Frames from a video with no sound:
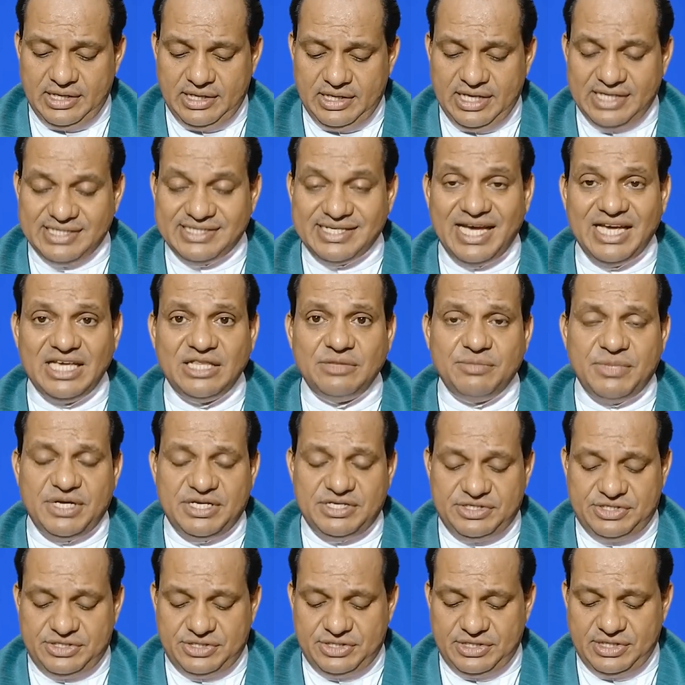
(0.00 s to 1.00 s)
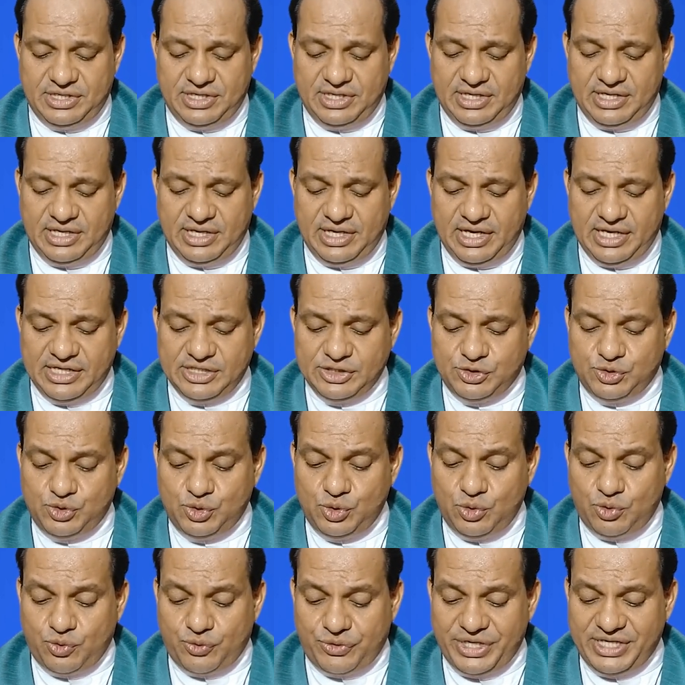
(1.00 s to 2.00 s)
Assignment. As
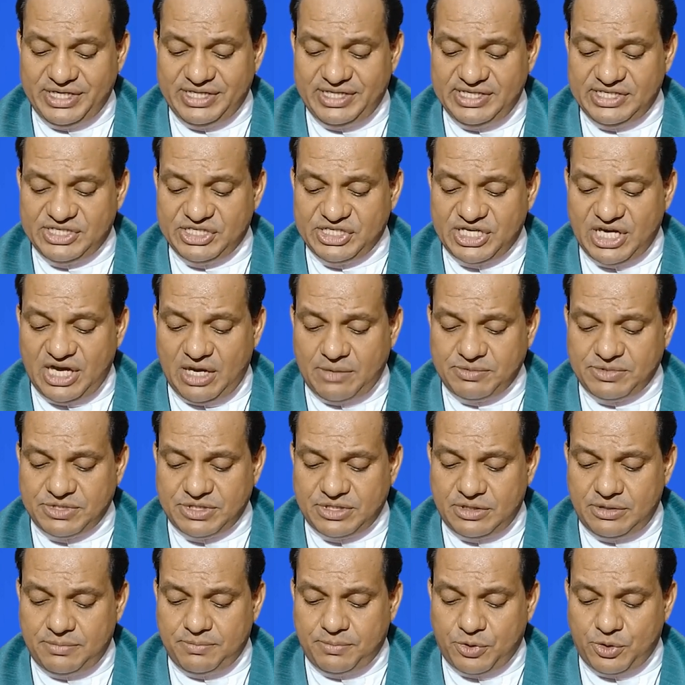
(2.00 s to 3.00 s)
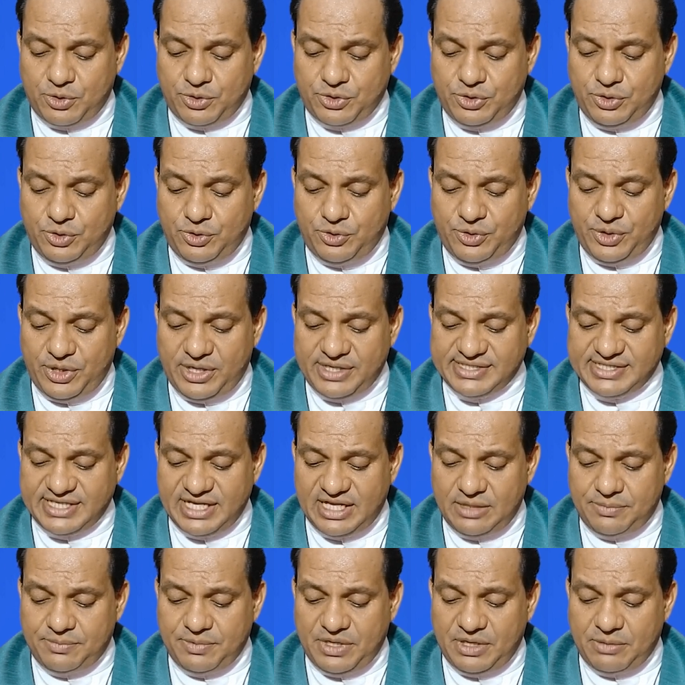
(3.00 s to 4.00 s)
you read this chapter, procure
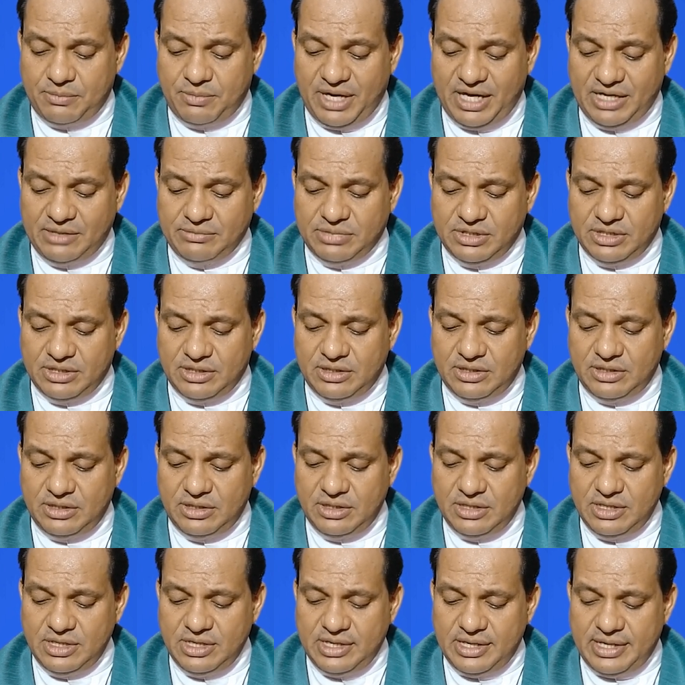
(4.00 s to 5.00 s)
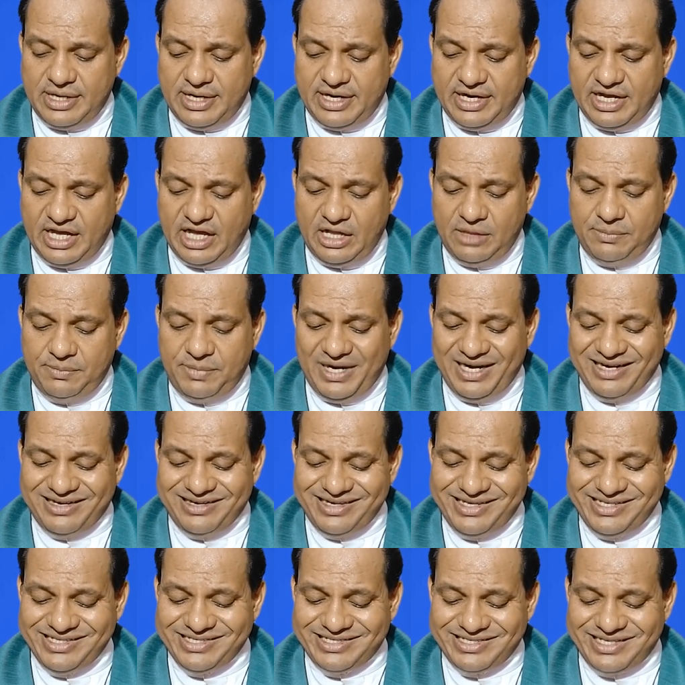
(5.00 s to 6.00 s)
yourself a Bible and help at
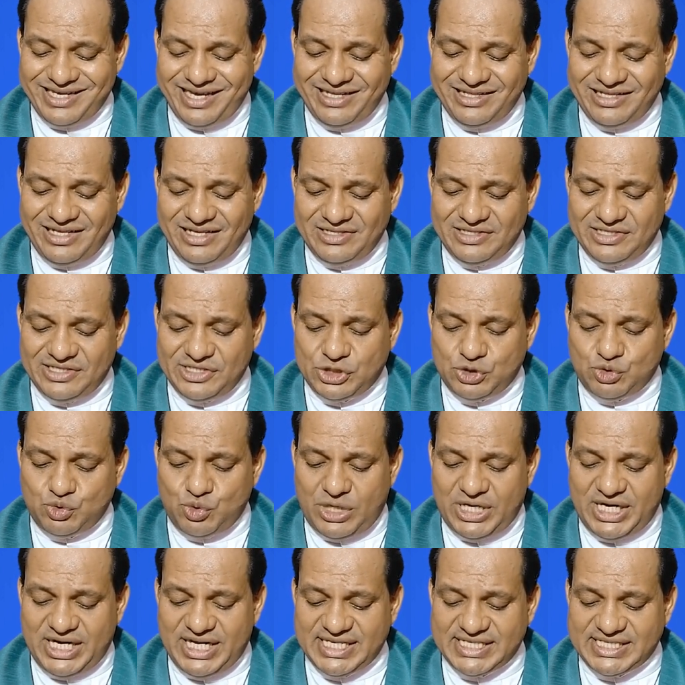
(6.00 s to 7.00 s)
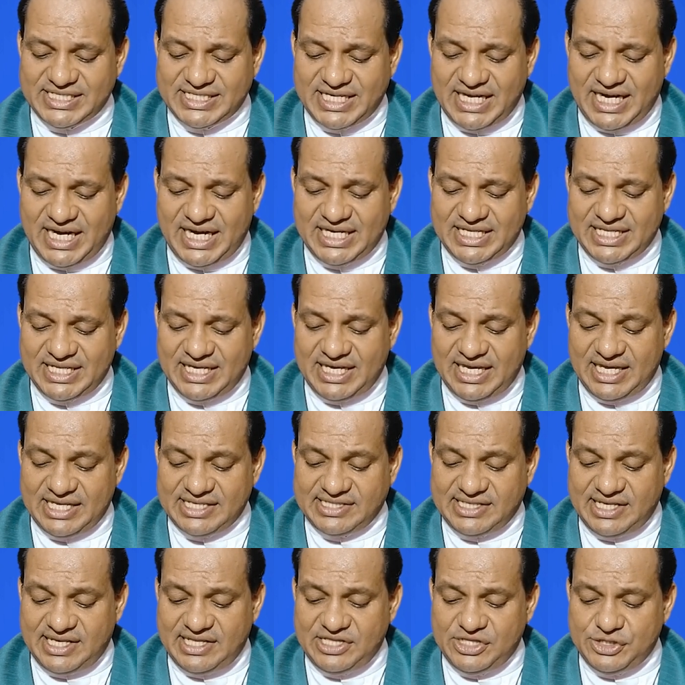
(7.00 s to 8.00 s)
least 10 others to understand the
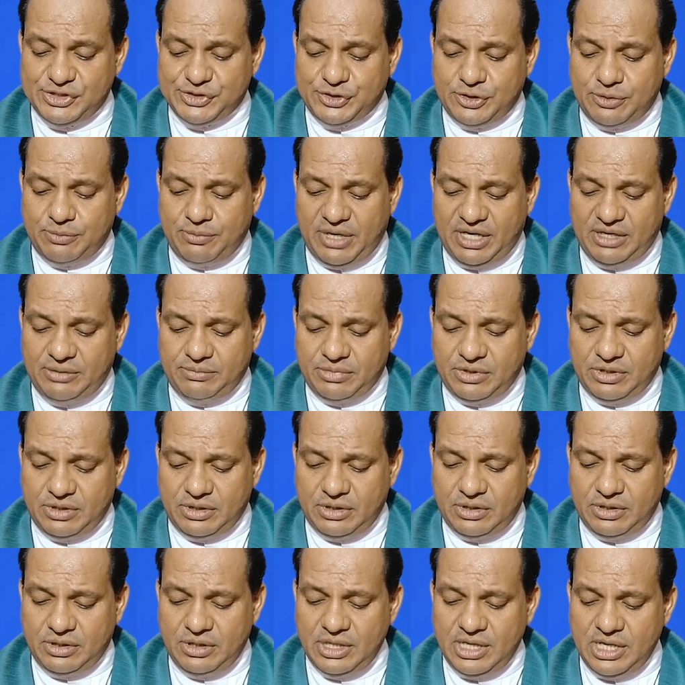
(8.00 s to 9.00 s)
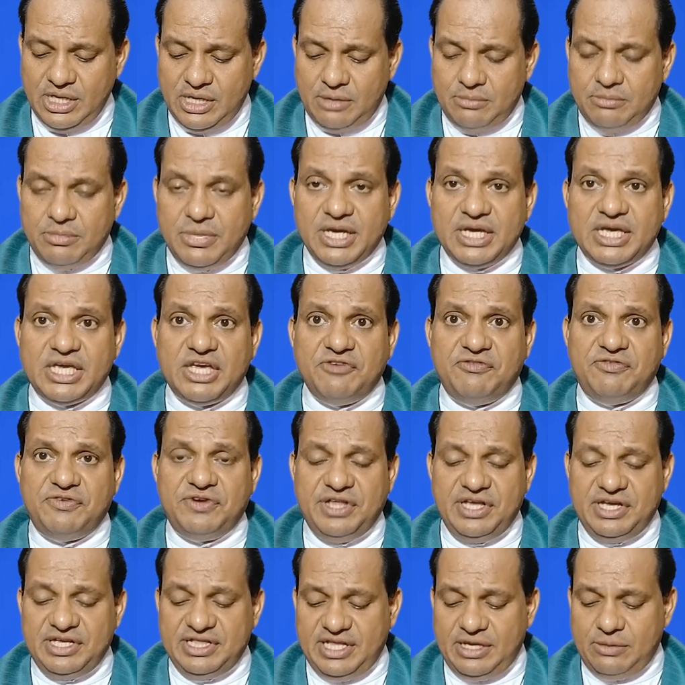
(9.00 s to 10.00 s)
essence of Bible by
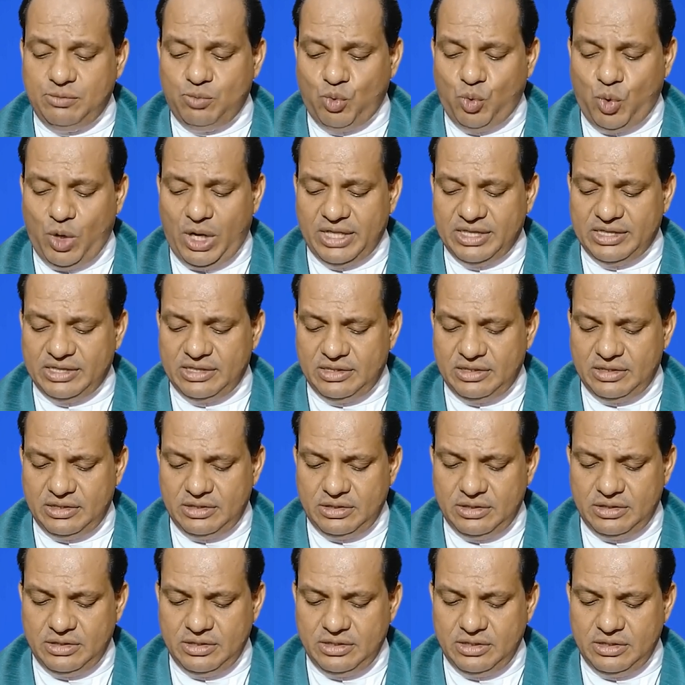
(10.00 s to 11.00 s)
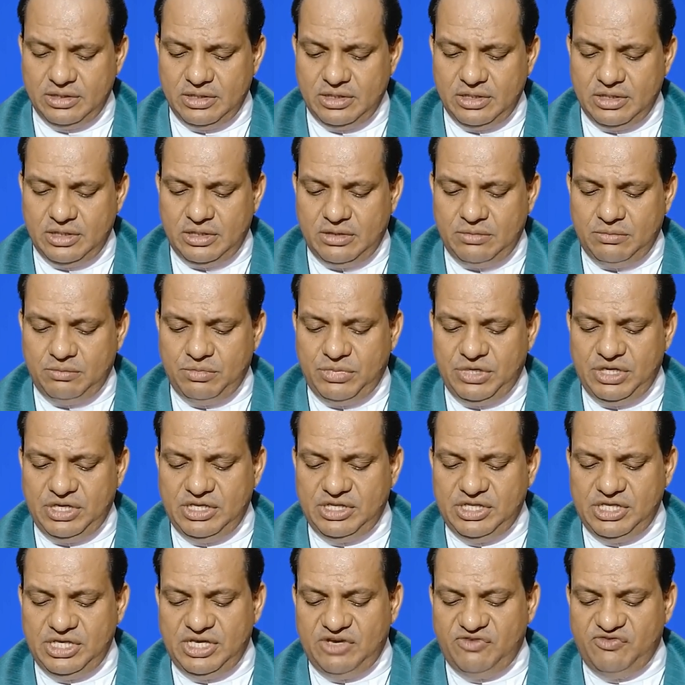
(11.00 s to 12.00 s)
gifting them one. Be
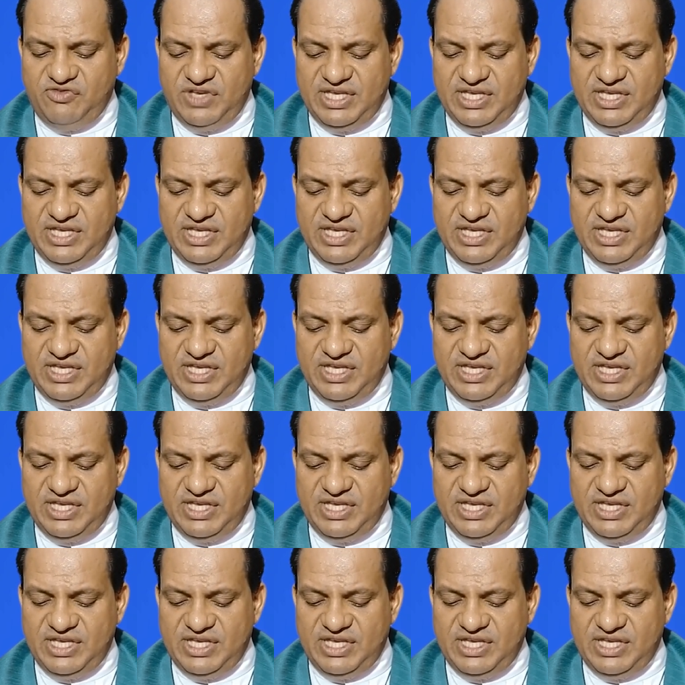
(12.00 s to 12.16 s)
the